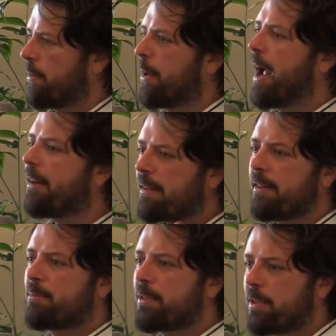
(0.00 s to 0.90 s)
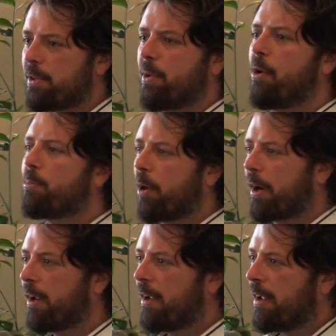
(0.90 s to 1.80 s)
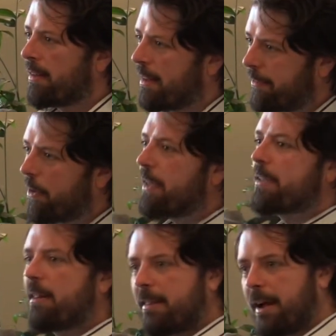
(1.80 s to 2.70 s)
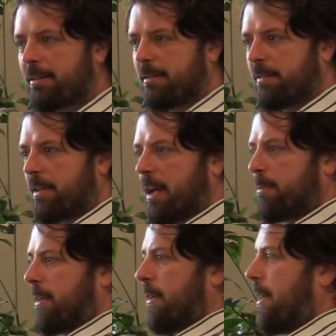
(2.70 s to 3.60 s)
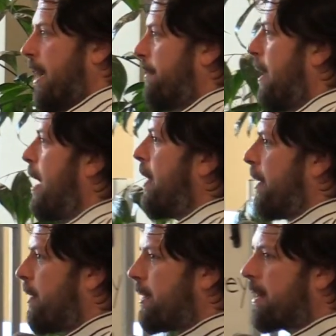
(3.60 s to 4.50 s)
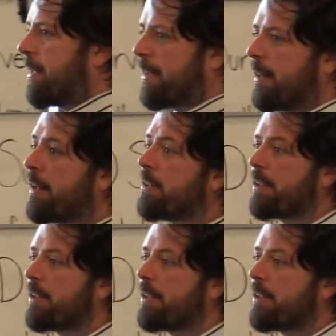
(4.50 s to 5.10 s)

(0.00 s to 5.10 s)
We're asking them to do homework that they've already done thousands of times in their life. The only thing that's a little